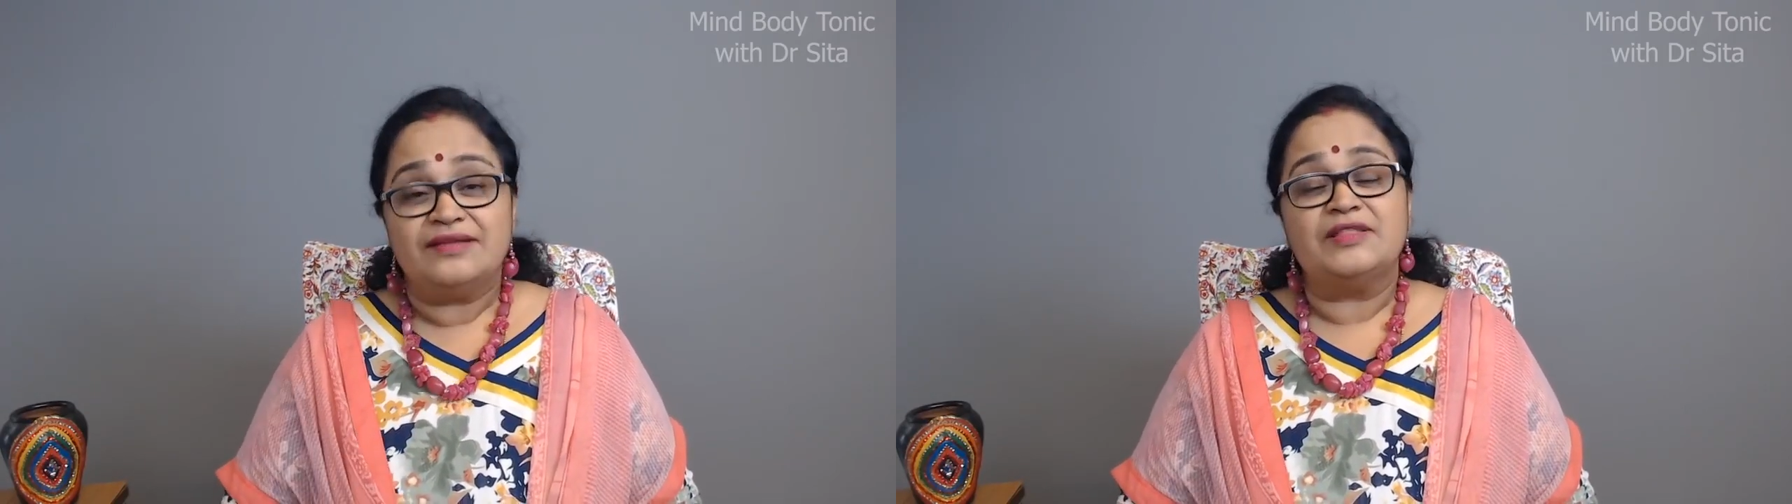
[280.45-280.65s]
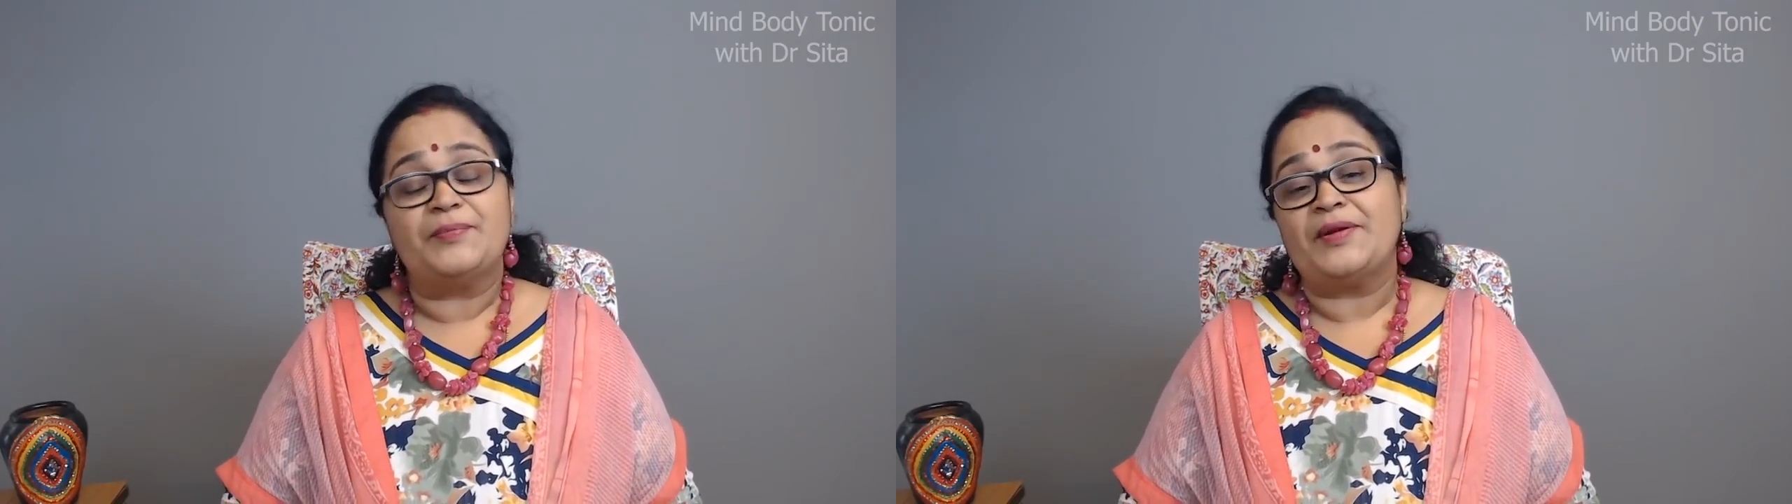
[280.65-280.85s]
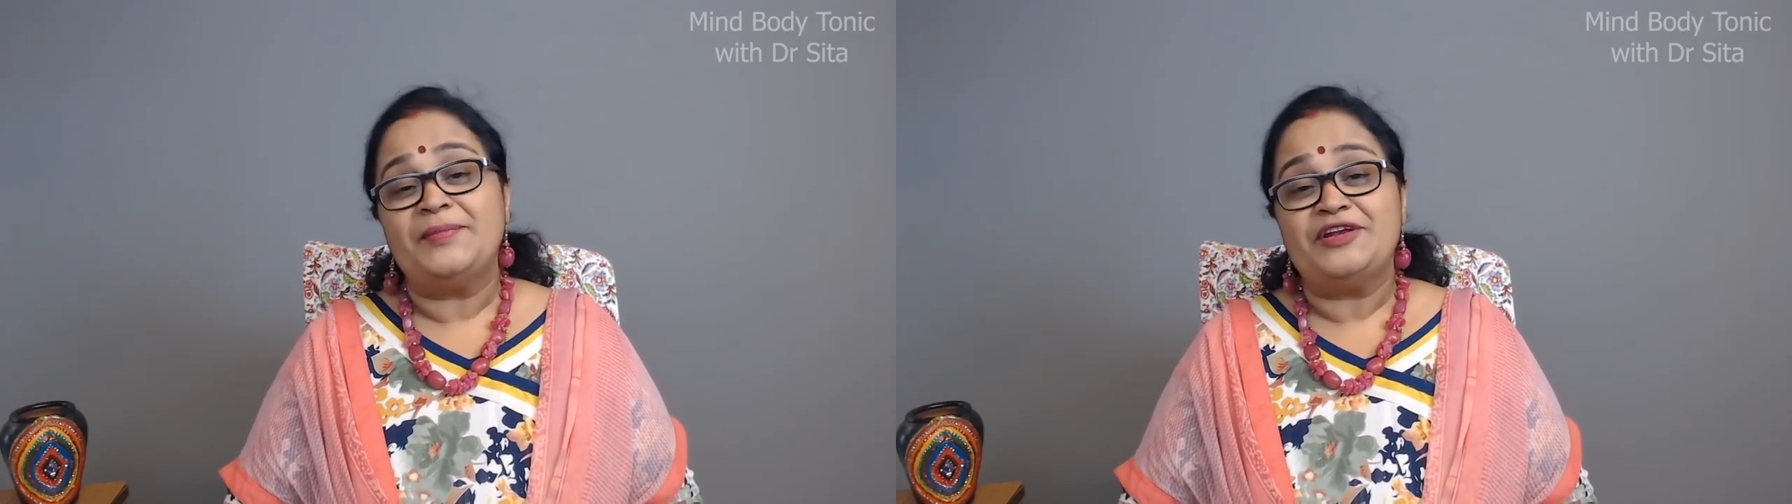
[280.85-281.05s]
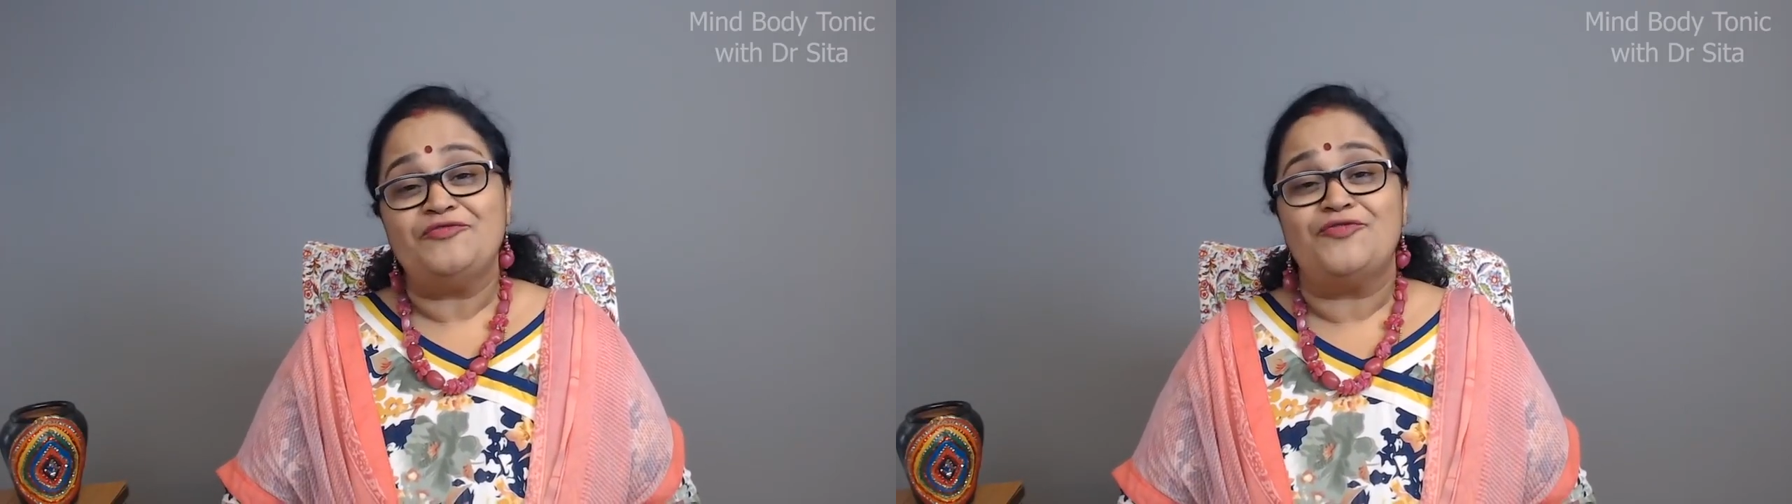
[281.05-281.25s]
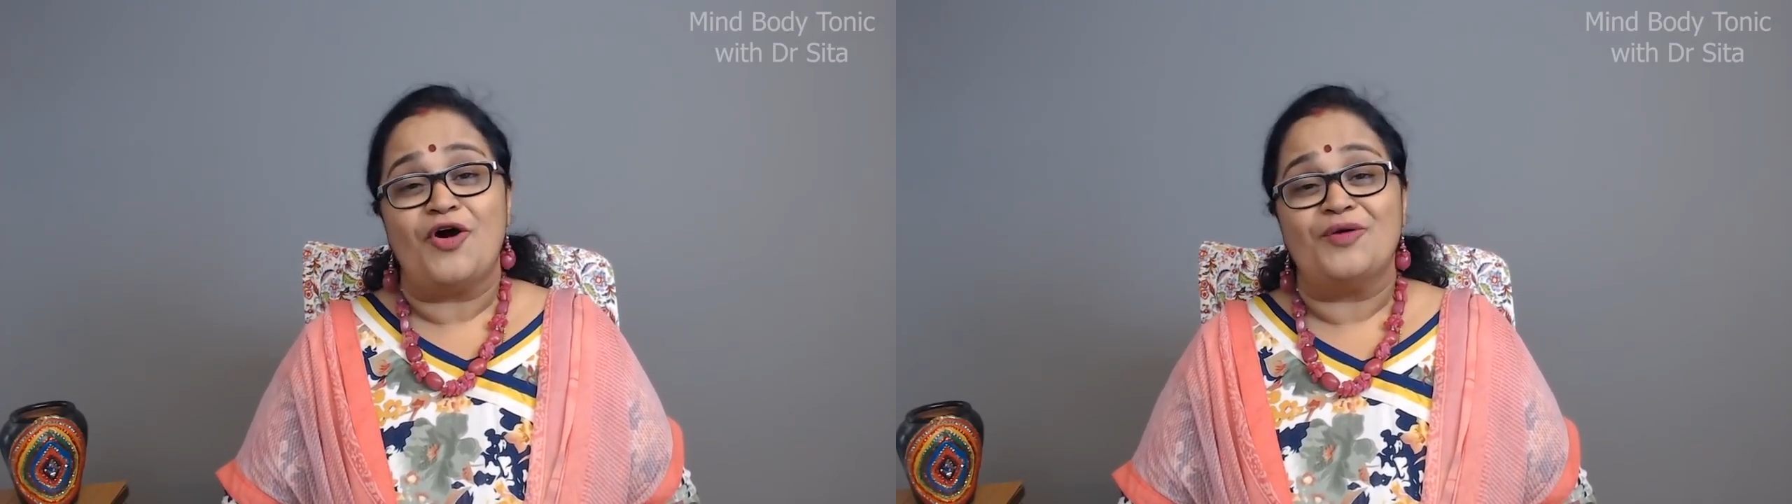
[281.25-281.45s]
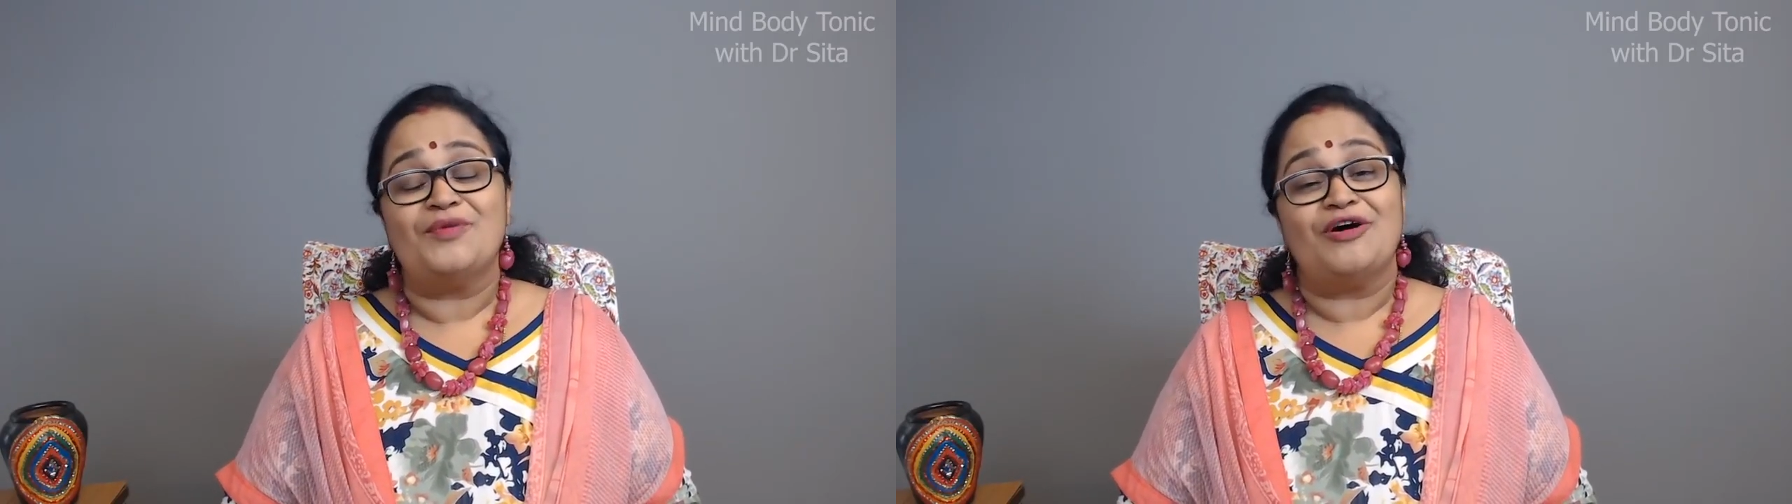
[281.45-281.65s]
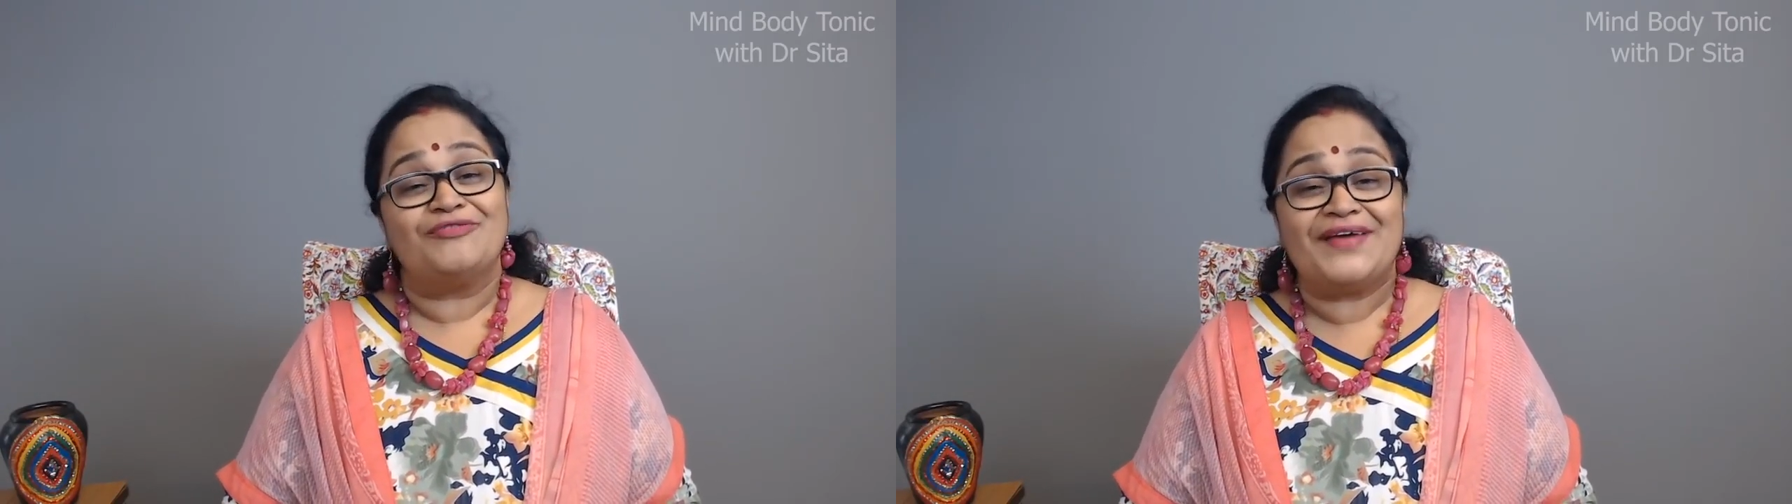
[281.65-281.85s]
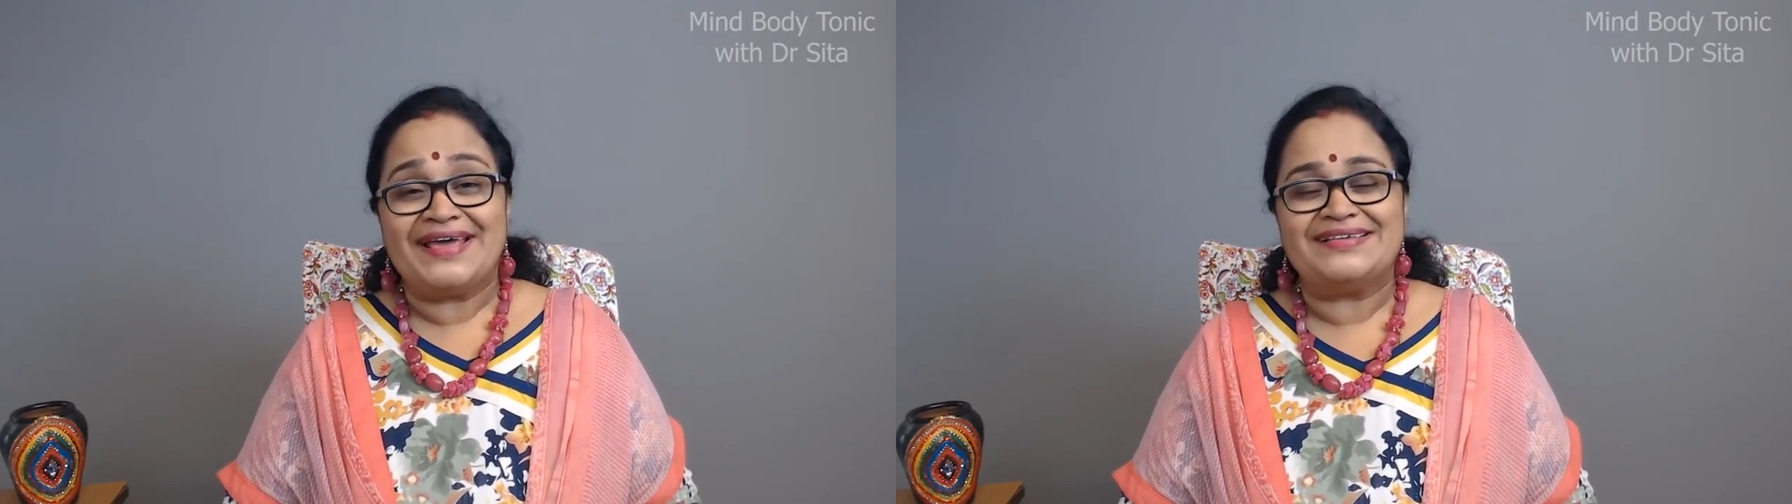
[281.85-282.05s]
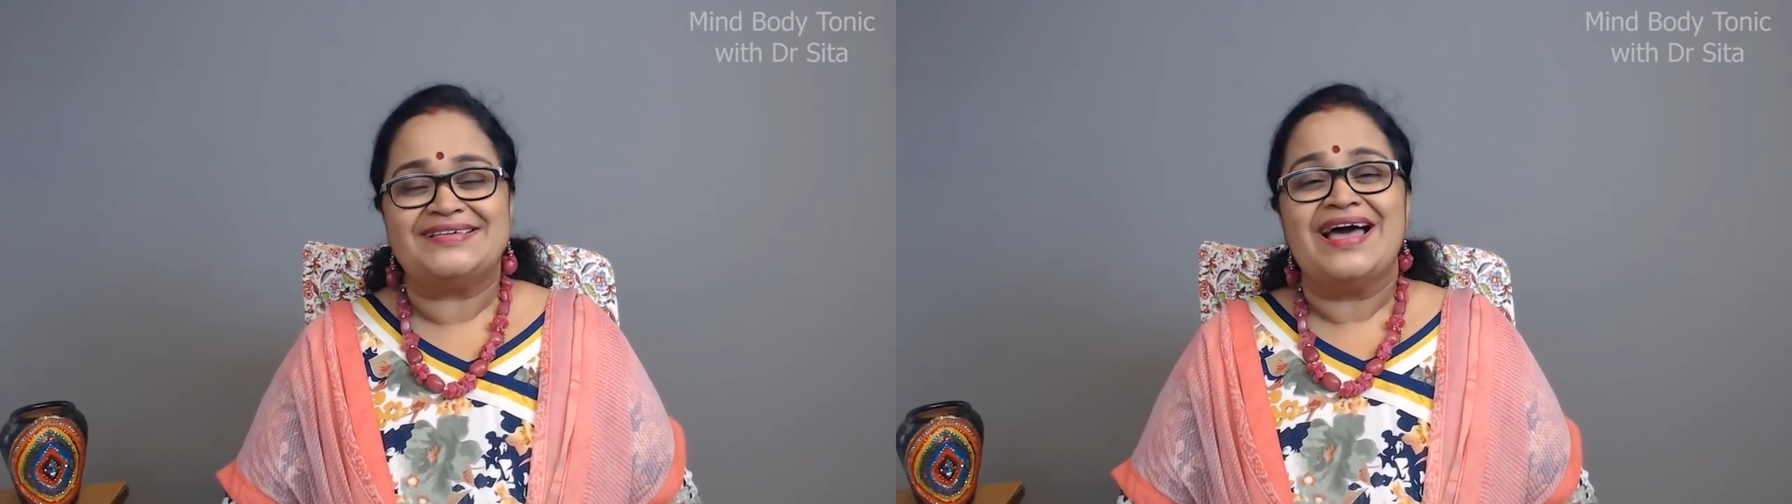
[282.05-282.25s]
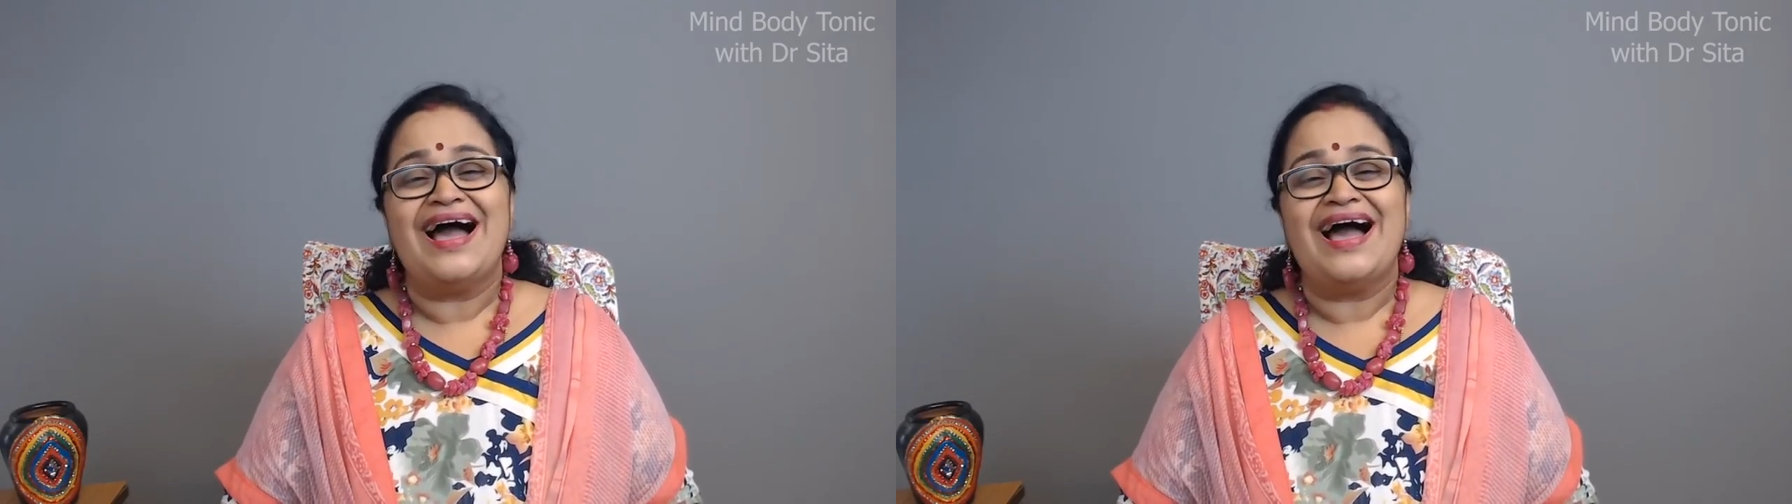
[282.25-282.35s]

The primitive form of eggs